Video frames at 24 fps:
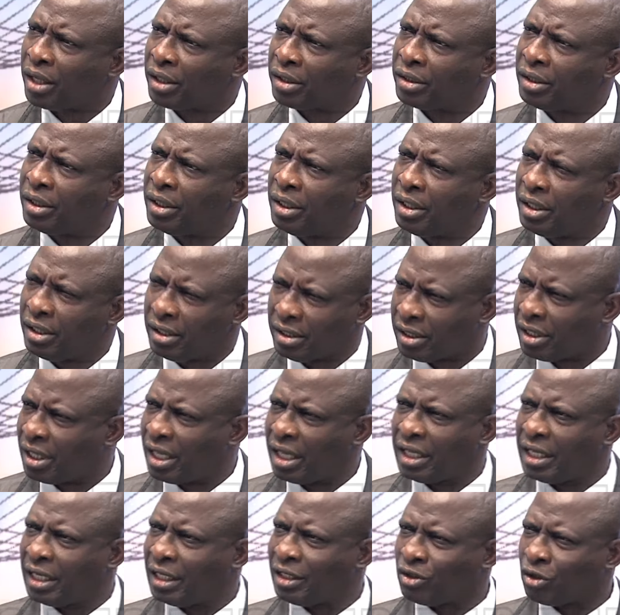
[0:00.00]
a while.
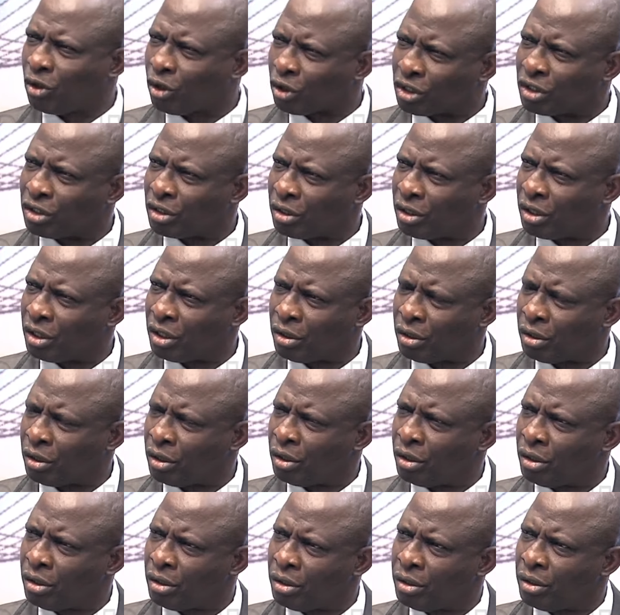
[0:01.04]
well, not... well,
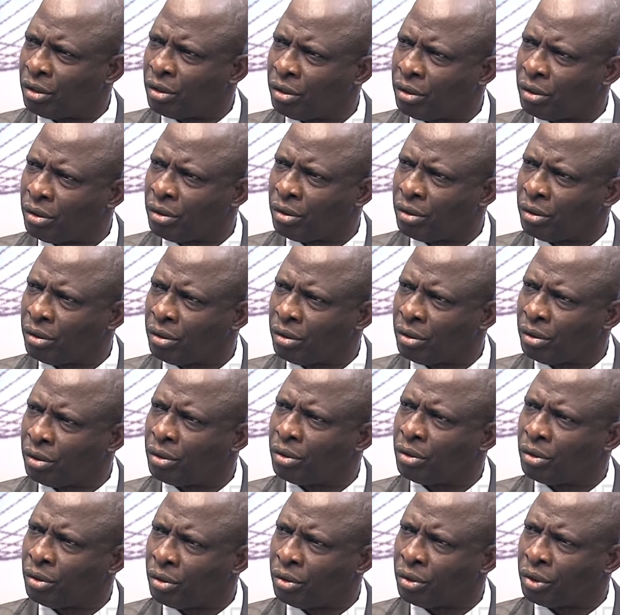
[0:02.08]
well, a, a, lot has been
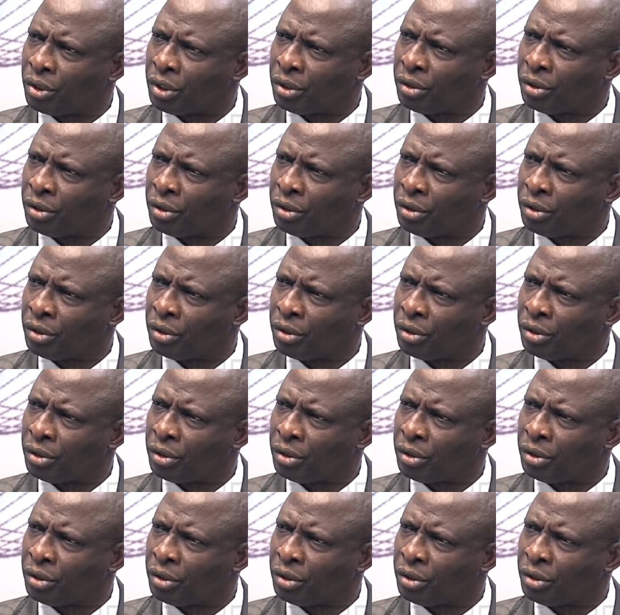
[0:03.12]
happening,